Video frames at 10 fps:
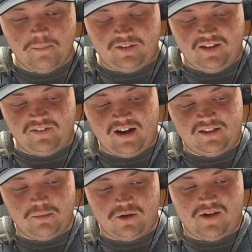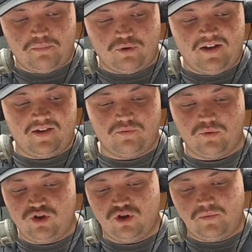but they've got the most impressive
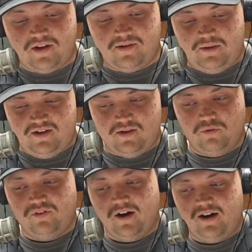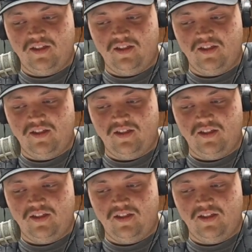region resume so far.